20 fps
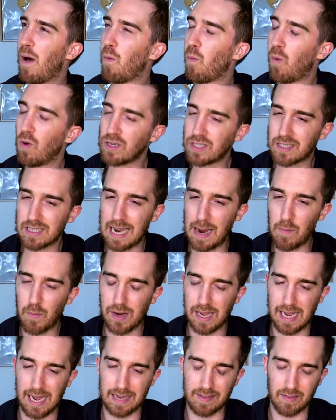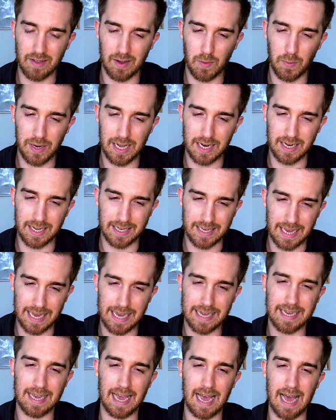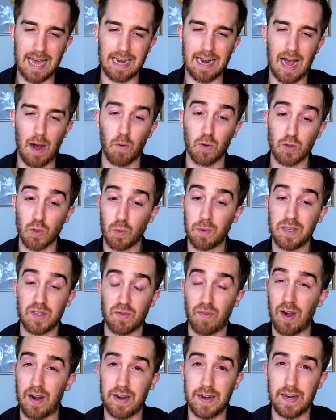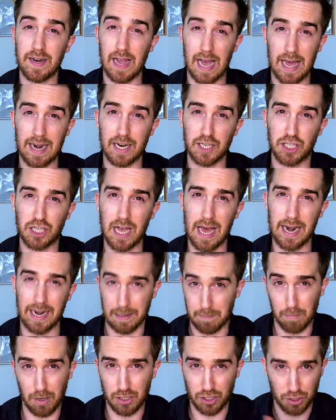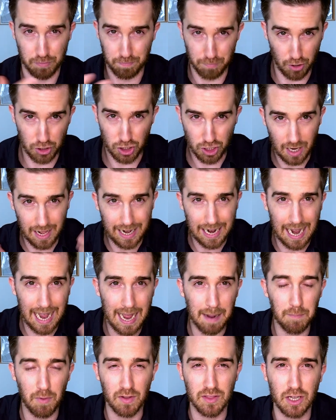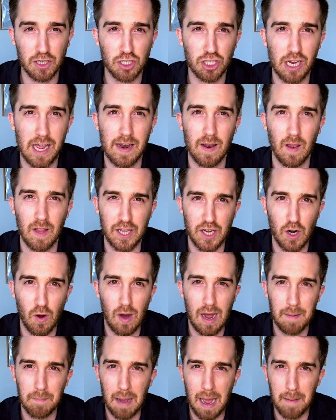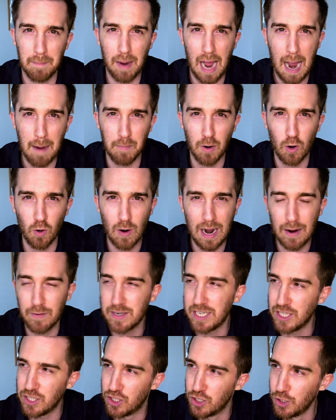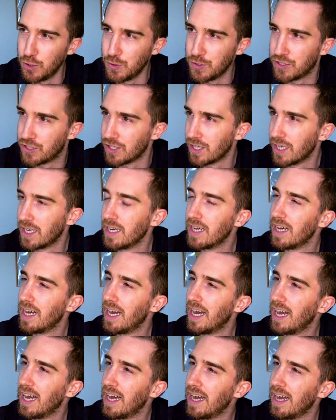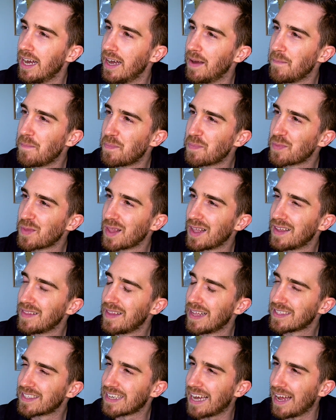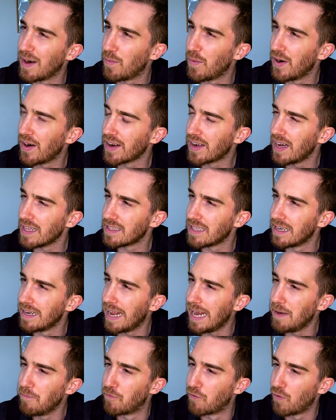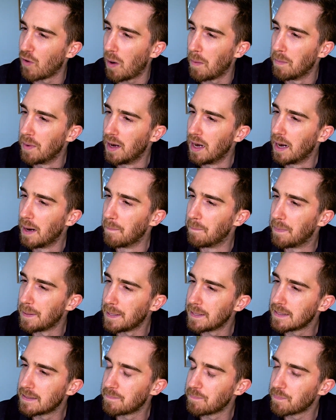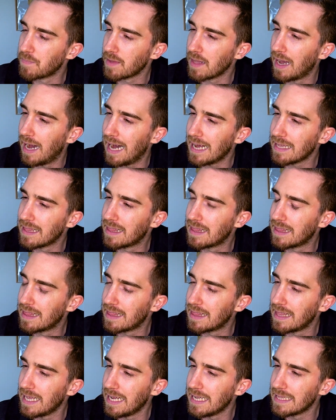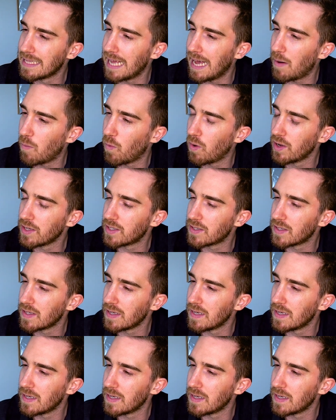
one time we had a gig, and I was always very energetic, much like I am on the channel. You know, I'm a rowdy dude. That's kind of where I got the name from. But I think that was